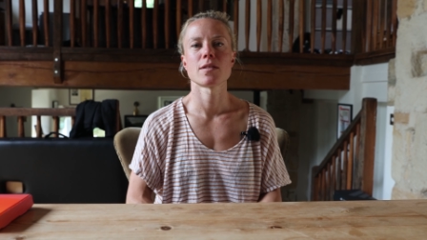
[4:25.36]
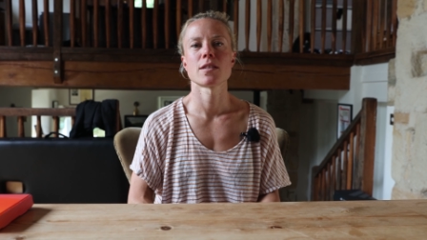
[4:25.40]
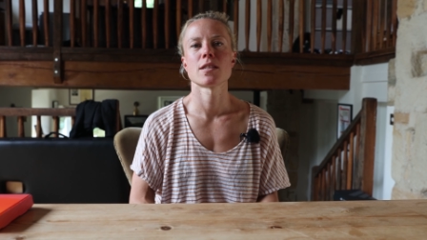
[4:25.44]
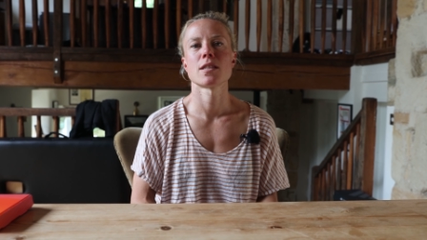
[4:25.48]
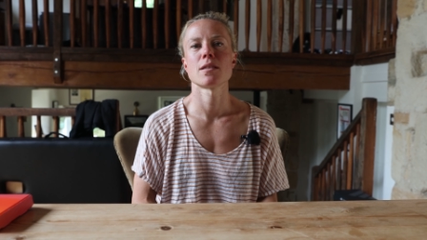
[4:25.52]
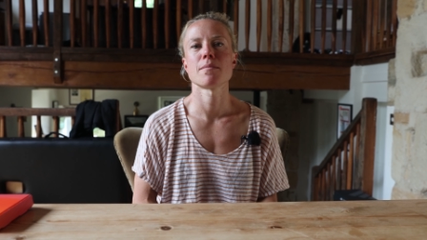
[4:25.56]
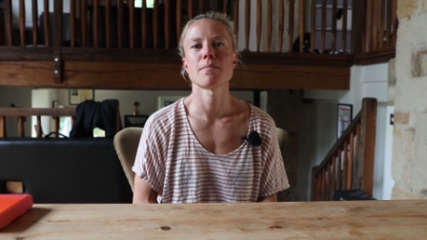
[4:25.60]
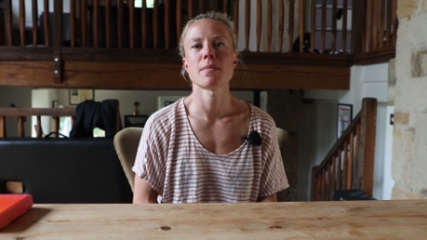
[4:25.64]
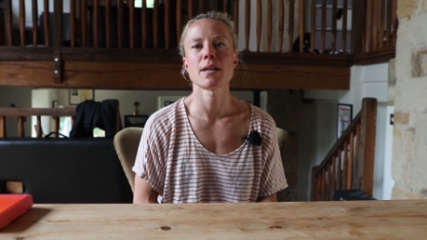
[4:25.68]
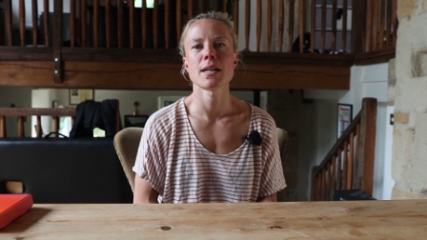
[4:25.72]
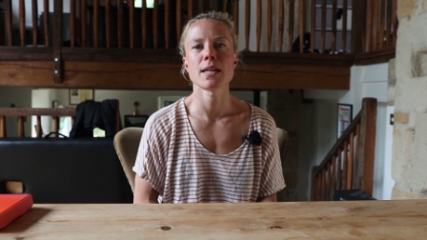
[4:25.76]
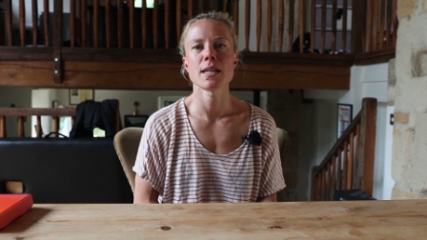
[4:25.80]

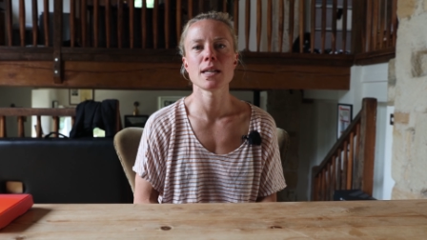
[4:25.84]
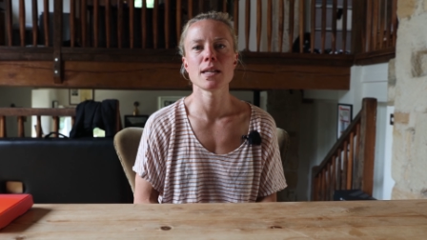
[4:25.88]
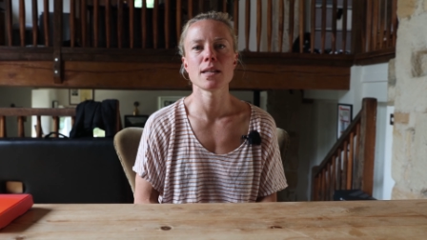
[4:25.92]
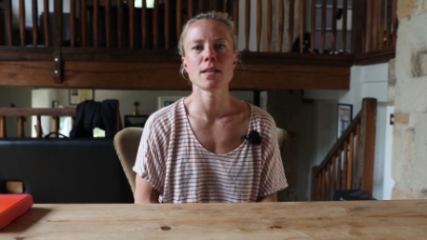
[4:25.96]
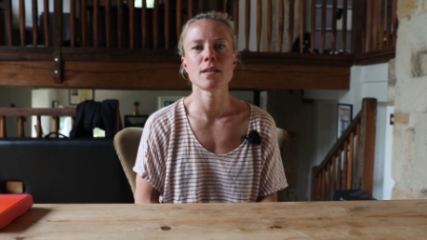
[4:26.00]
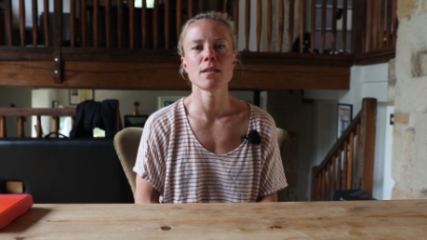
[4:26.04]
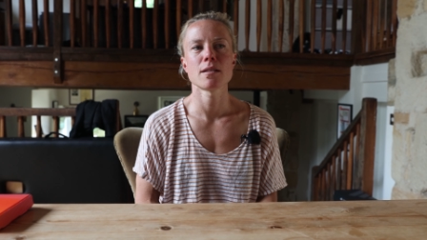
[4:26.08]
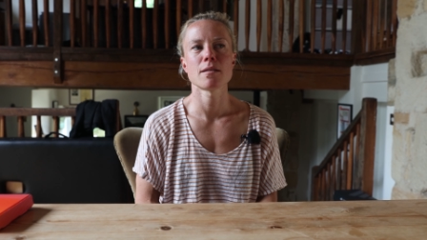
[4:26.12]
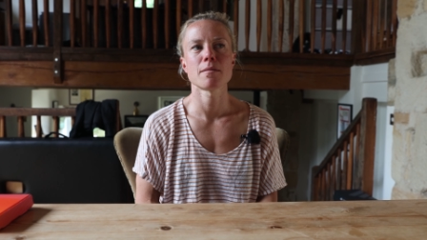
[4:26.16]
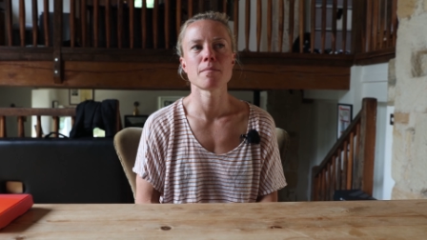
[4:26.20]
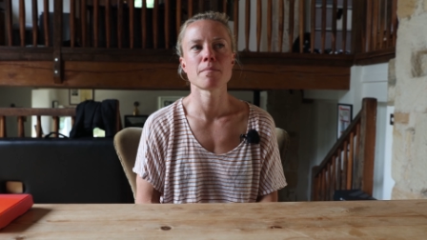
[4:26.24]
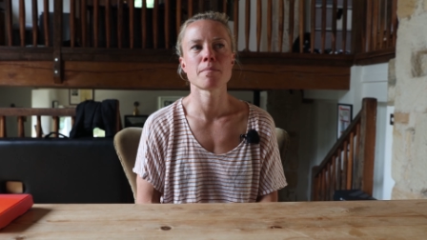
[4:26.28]
So the
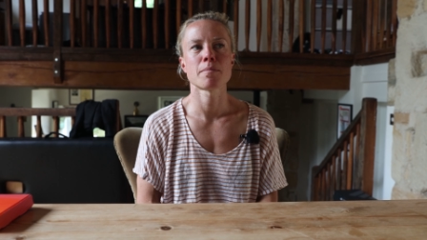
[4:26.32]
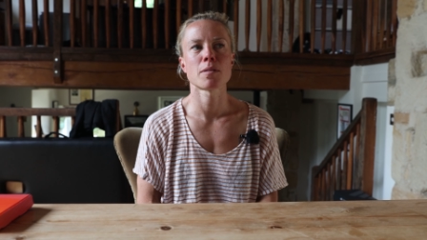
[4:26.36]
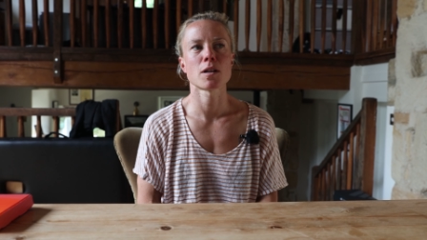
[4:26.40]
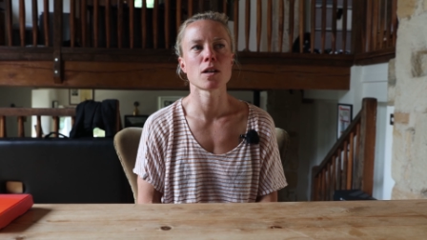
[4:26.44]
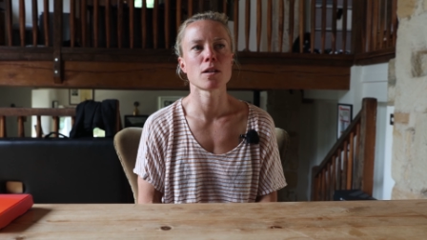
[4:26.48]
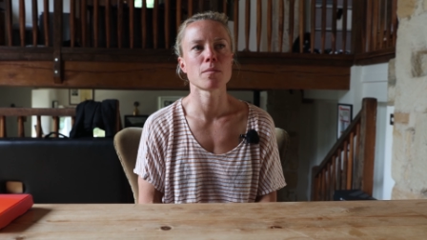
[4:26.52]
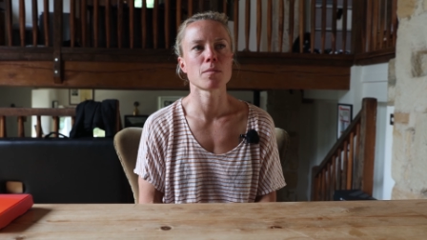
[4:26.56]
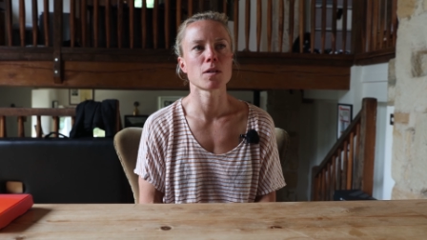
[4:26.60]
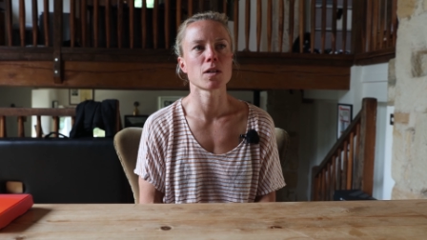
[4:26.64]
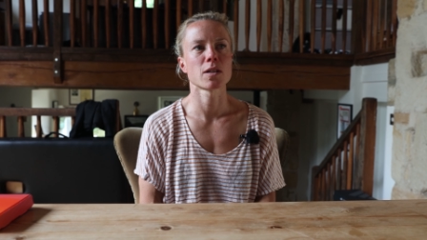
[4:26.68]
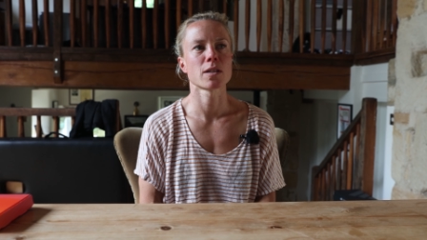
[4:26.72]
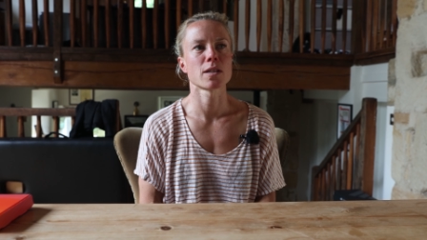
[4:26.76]
main
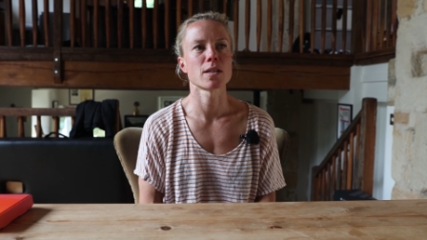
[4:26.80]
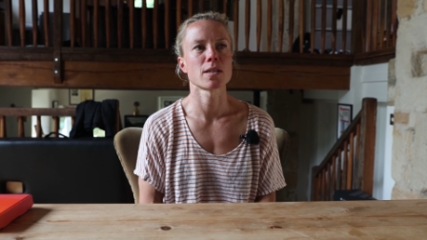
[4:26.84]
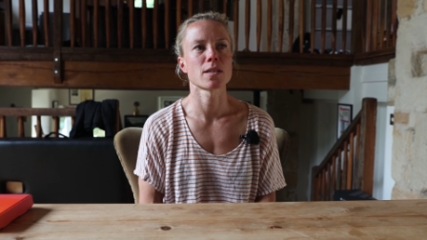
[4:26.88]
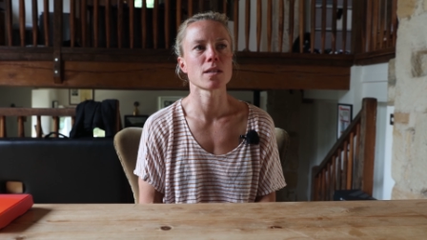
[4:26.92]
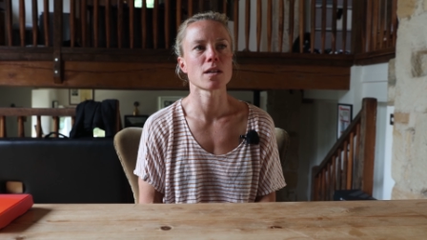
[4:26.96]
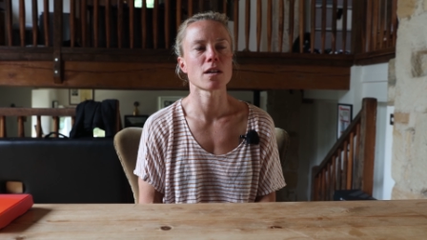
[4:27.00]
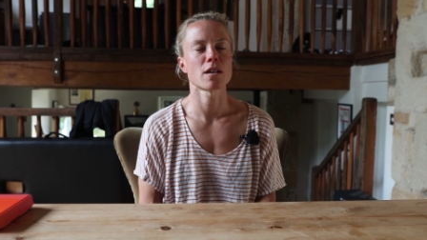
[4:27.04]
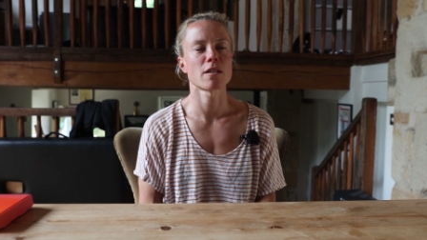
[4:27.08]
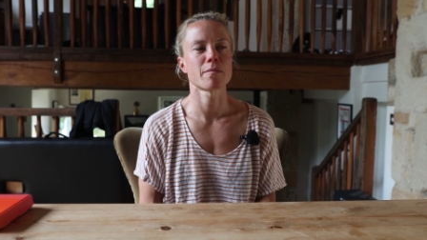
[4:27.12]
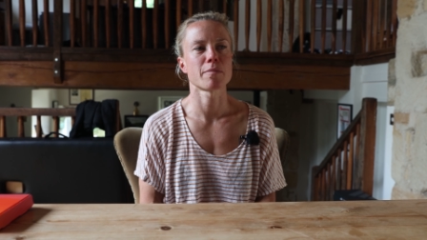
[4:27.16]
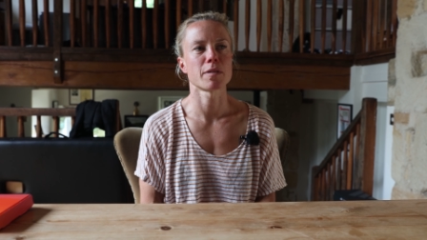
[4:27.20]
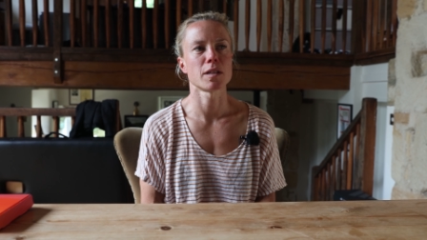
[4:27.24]
biomarkers
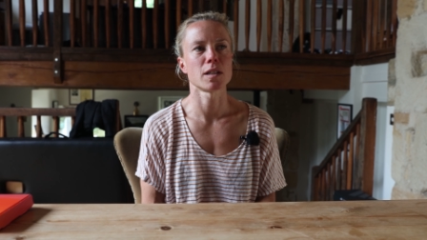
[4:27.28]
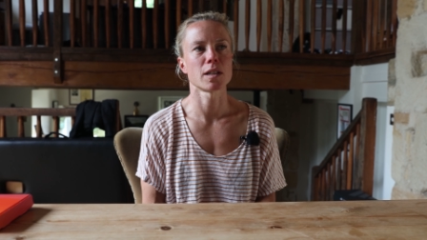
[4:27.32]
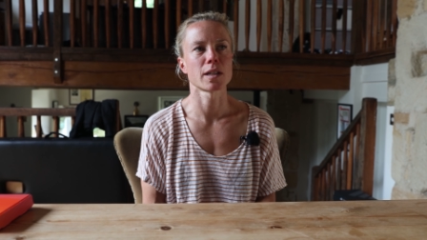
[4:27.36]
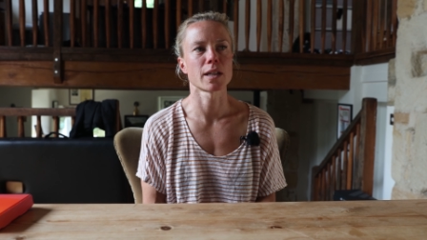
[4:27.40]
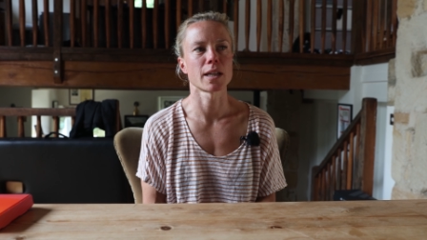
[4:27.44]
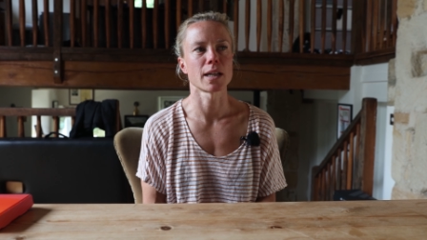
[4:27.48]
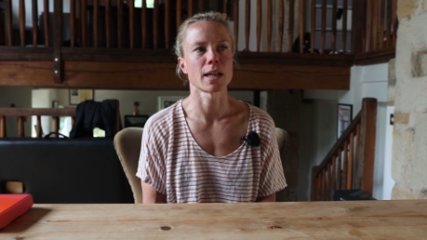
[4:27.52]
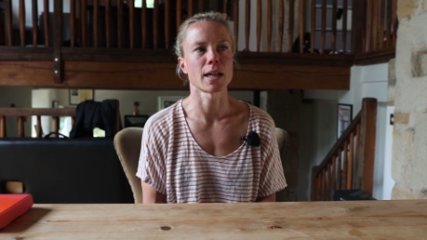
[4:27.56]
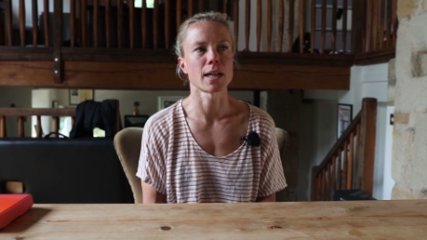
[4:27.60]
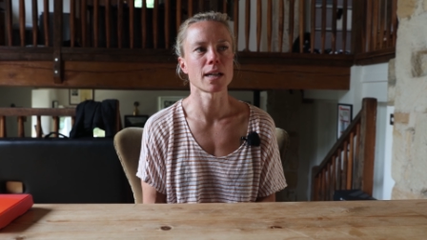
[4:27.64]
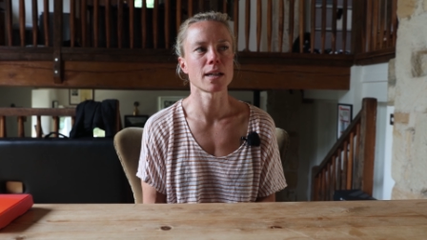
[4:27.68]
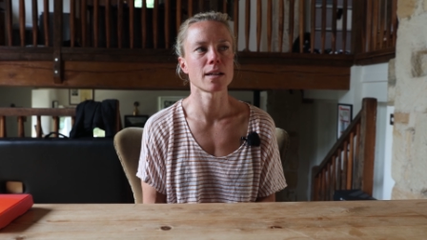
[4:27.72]
I've been
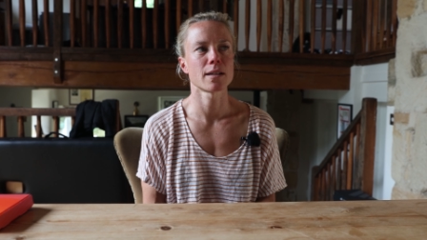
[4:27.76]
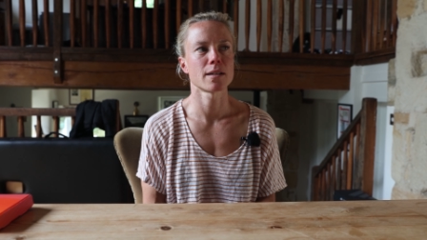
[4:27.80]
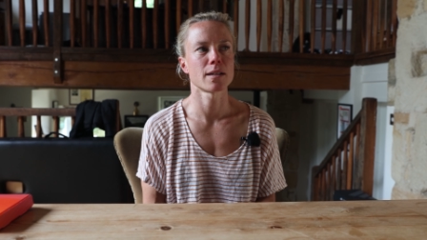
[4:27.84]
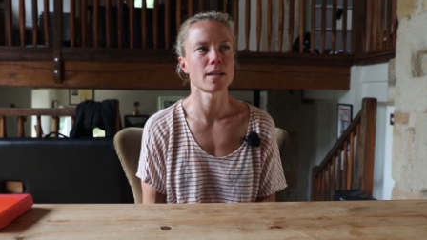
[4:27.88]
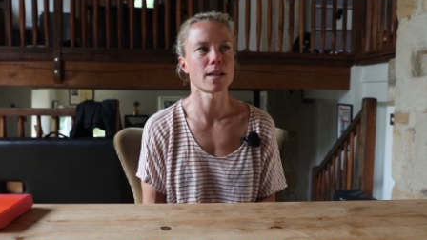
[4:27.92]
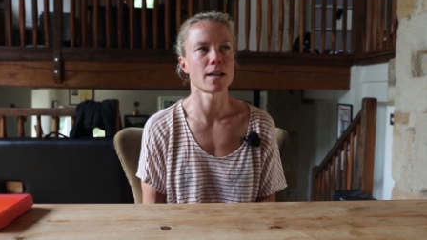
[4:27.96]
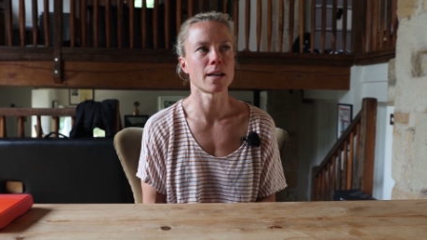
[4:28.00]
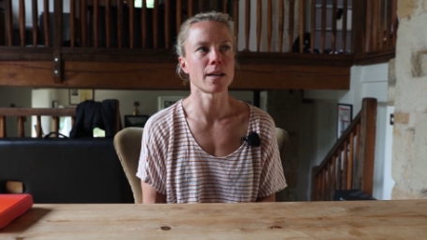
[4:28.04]
looking at,